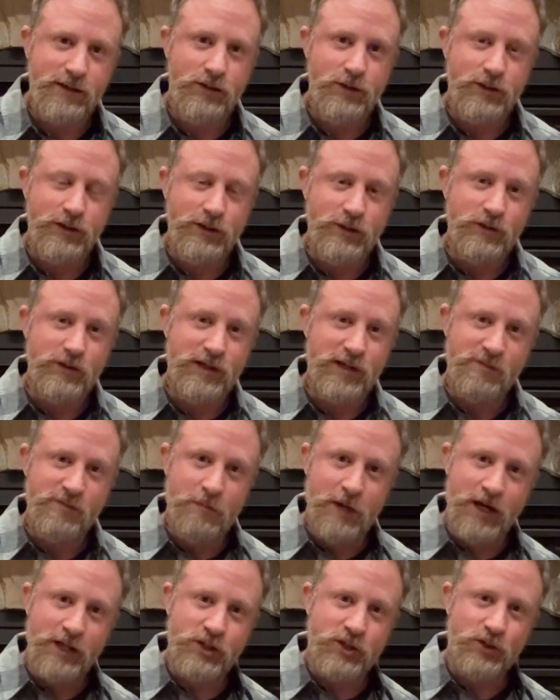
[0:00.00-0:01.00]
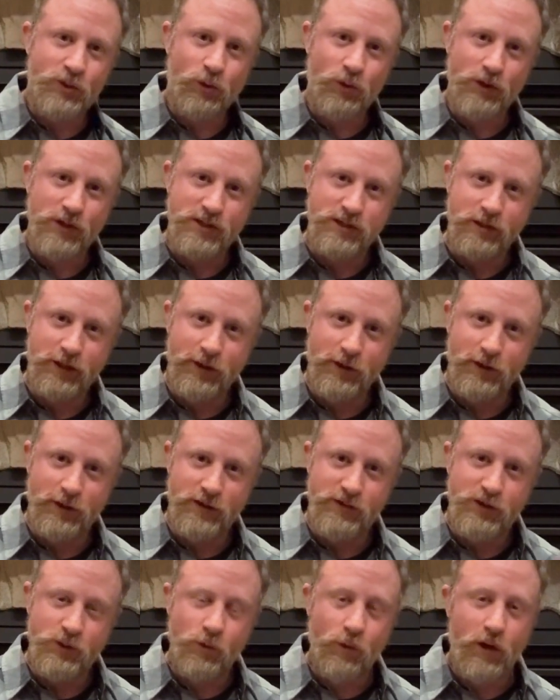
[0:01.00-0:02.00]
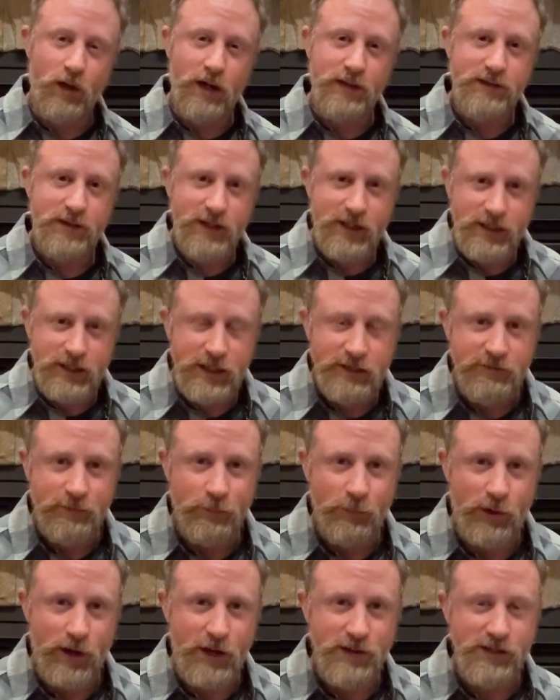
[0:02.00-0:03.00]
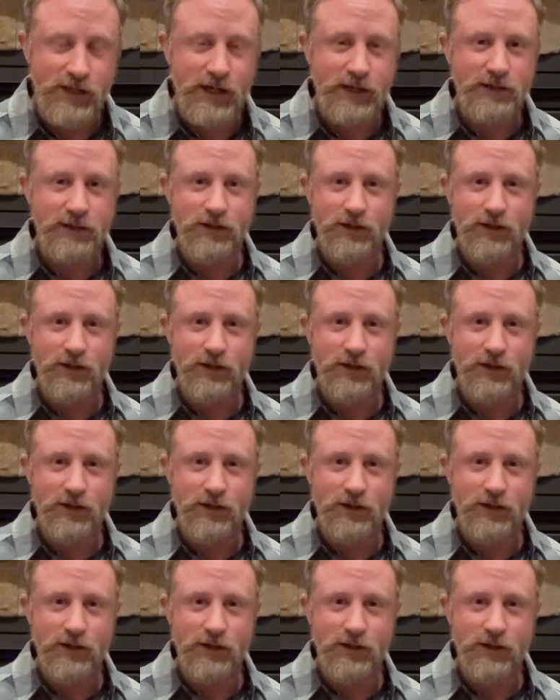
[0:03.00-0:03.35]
you can use it as much or as little as you want in any given project.